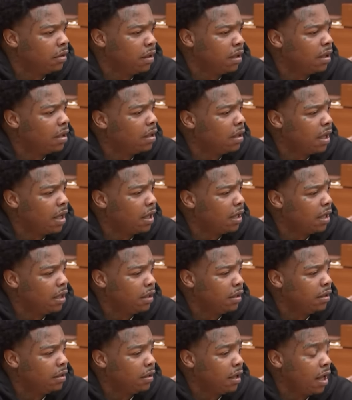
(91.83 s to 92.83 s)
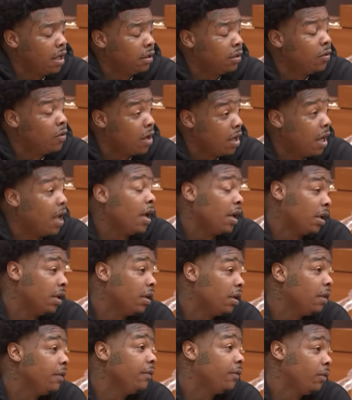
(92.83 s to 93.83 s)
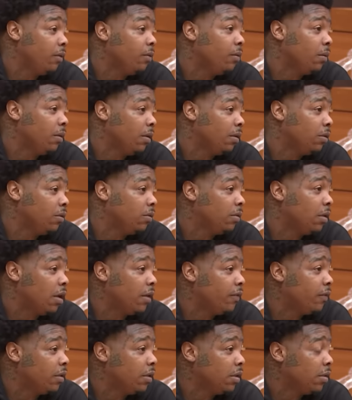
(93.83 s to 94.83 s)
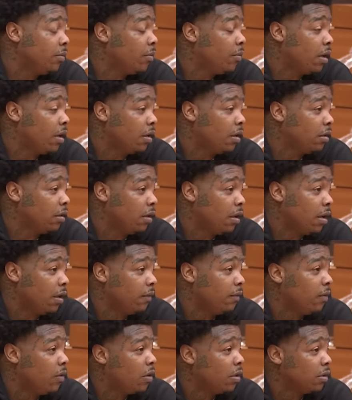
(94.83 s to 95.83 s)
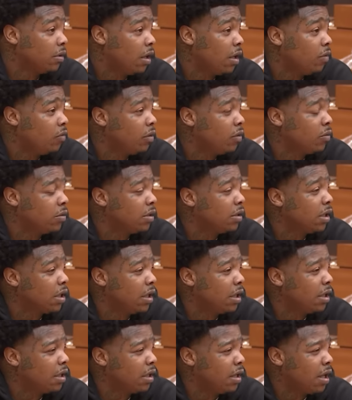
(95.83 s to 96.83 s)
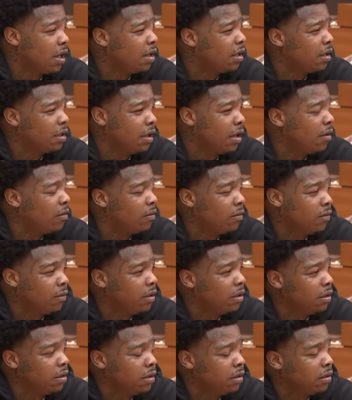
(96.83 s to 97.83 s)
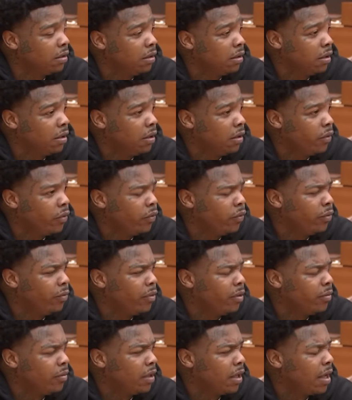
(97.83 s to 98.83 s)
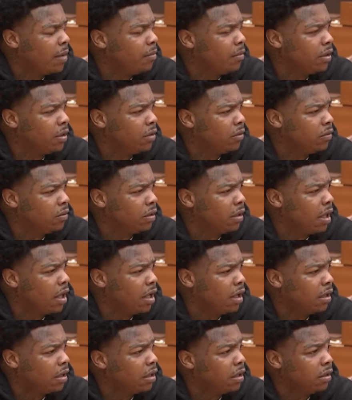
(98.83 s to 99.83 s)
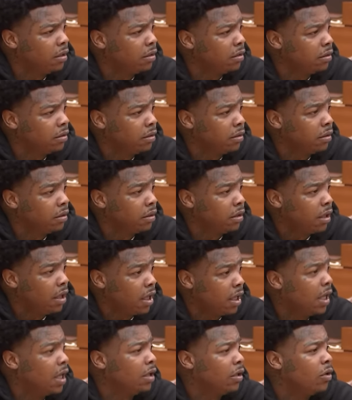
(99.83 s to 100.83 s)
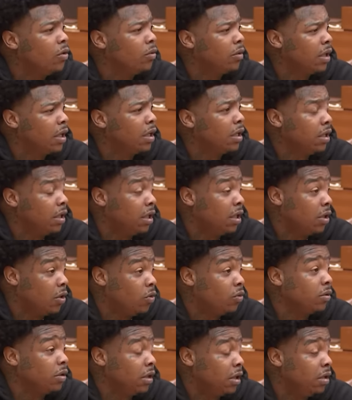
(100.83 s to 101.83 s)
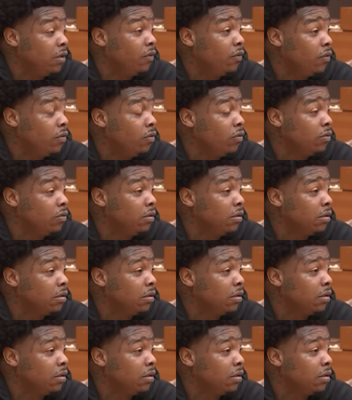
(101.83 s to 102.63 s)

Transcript: I can't even, I know I had an interview in 2015, but like, as far as like what was said and all that, I don't really remember that. I've been through a lot, like, and I know when I did those interviews,